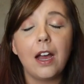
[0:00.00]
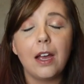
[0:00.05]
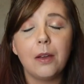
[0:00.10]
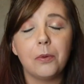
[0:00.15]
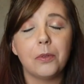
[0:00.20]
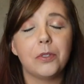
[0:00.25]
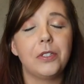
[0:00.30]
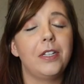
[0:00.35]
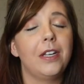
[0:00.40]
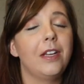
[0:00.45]
I
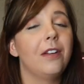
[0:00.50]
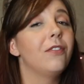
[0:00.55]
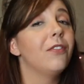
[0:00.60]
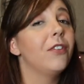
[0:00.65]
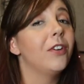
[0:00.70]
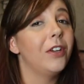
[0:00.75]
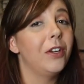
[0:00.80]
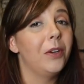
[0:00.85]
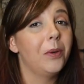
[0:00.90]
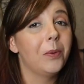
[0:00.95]
will sing
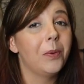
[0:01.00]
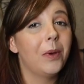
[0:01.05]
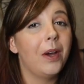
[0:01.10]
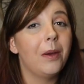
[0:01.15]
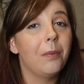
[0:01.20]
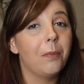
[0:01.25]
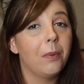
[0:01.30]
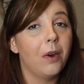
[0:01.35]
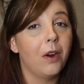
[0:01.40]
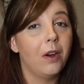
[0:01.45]
for you.
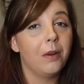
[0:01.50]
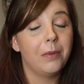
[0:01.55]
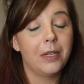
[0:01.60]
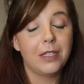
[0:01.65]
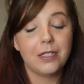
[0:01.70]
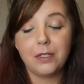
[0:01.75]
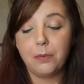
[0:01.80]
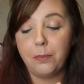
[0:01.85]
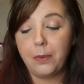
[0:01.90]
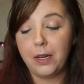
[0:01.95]
I
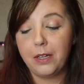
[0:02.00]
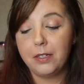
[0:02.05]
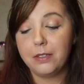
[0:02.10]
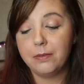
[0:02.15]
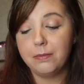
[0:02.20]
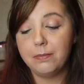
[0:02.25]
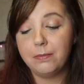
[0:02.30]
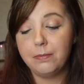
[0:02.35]
promise, but